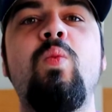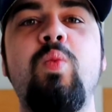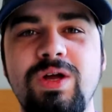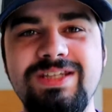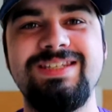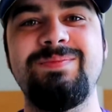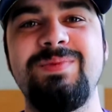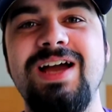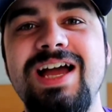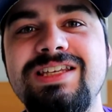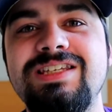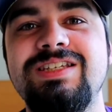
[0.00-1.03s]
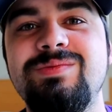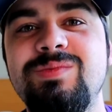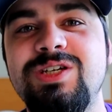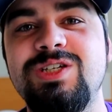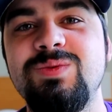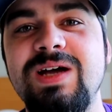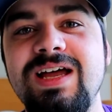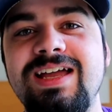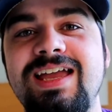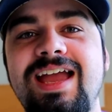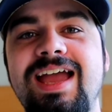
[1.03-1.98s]
What's up guys, it's
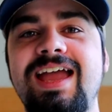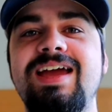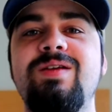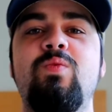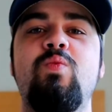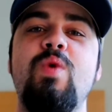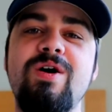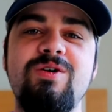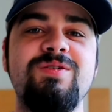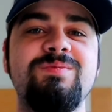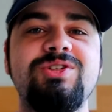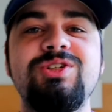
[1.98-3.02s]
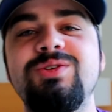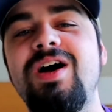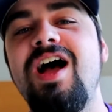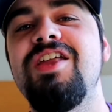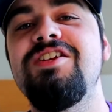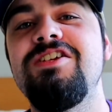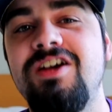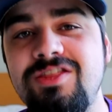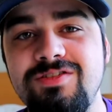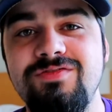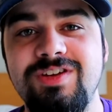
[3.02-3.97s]
Mcshwack and welcome to
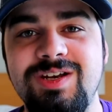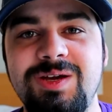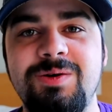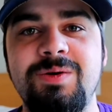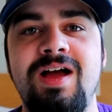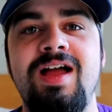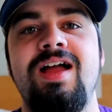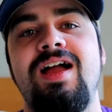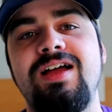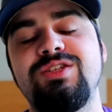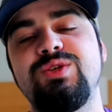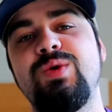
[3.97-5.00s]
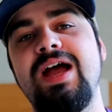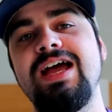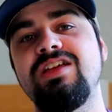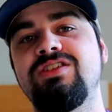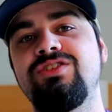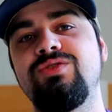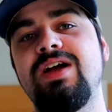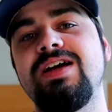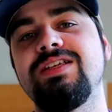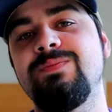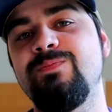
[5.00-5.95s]
another video. So as you
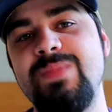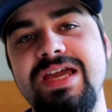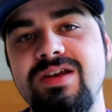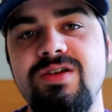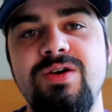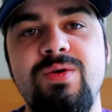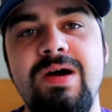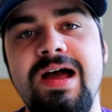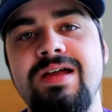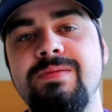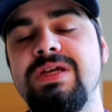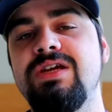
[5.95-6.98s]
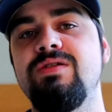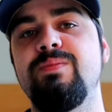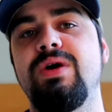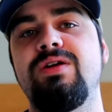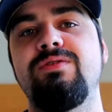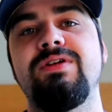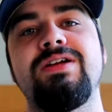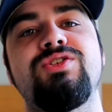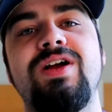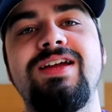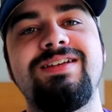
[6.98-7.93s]
guys may know, I am here in
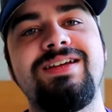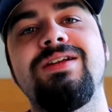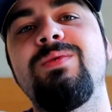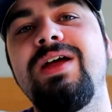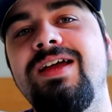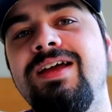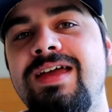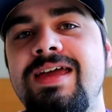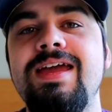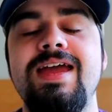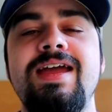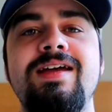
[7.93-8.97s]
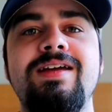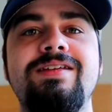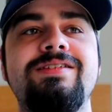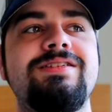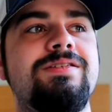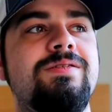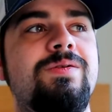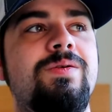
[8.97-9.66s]
Monterey trying to get away and